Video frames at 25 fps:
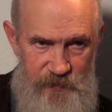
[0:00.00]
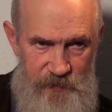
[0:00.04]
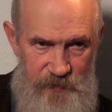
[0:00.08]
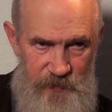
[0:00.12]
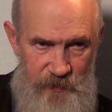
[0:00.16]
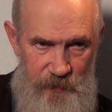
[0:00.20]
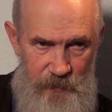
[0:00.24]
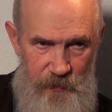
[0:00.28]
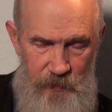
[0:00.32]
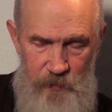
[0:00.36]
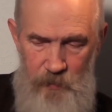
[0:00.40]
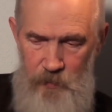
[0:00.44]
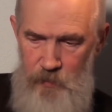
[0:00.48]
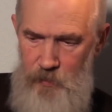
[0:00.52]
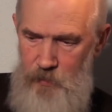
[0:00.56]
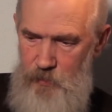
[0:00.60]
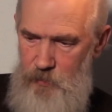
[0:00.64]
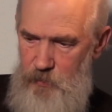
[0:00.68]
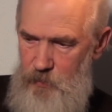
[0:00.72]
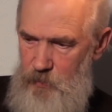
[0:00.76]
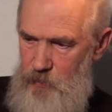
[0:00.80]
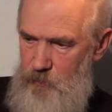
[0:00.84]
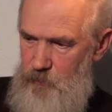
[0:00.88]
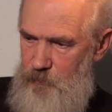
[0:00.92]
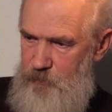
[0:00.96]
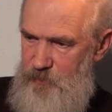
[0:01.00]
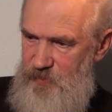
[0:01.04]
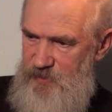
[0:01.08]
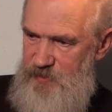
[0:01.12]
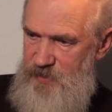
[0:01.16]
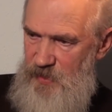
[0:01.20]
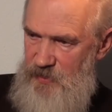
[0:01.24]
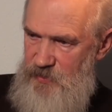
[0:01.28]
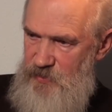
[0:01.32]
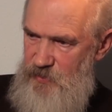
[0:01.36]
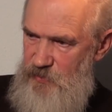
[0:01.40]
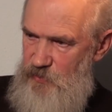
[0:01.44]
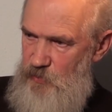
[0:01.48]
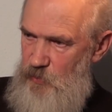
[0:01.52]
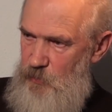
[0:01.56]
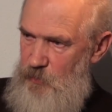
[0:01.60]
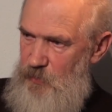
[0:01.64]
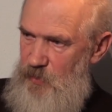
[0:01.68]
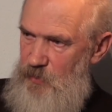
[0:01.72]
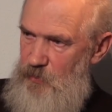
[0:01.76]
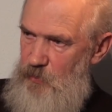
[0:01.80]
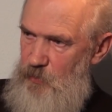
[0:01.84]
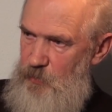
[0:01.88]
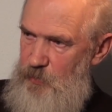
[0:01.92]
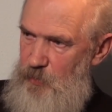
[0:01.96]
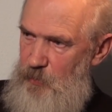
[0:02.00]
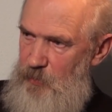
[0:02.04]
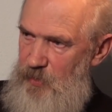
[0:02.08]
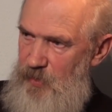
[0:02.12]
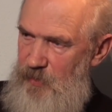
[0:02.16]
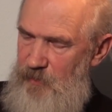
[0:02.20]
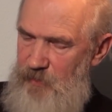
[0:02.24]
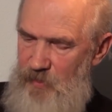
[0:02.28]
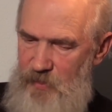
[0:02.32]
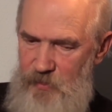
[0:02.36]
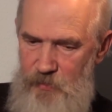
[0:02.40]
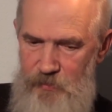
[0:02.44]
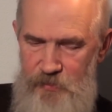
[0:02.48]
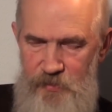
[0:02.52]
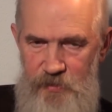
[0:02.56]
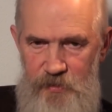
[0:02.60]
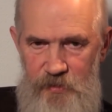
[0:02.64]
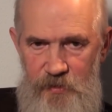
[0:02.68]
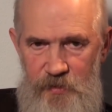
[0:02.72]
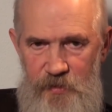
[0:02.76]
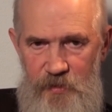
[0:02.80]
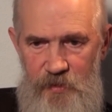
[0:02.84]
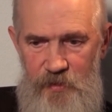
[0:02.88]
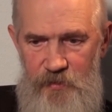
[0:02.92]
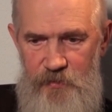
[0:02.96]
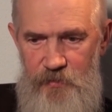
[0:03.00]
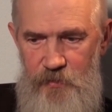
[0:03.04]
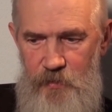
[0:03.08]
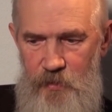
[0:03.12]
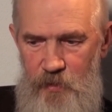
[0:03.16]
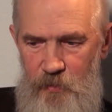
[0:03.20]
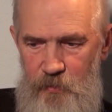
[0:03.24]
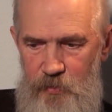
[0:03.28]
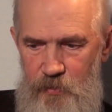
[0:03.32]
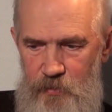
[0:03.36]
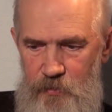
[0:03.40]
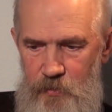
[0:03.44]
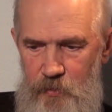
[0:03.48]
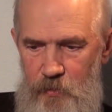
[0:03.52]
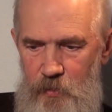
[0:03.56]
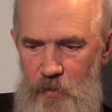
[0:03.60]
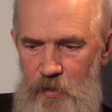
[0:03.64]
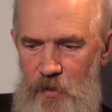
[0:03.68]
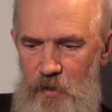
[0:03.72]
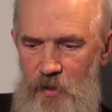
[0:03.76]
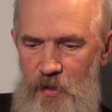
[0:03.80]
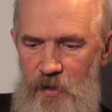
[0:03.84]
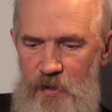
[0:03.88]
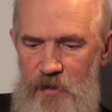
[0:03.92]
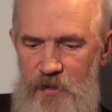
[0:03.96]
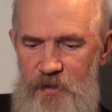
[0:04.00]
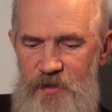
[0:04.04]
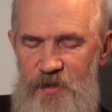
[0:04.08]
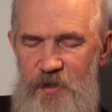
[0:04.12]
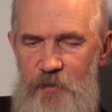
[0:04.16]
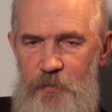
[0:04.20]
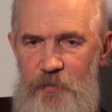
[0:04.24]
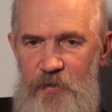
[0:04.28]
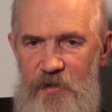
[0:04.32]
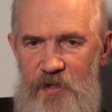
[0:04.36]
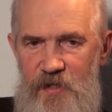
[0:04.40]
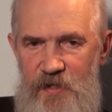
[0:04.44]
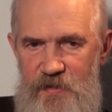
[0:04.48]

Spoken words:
published a very interesting research in 1958,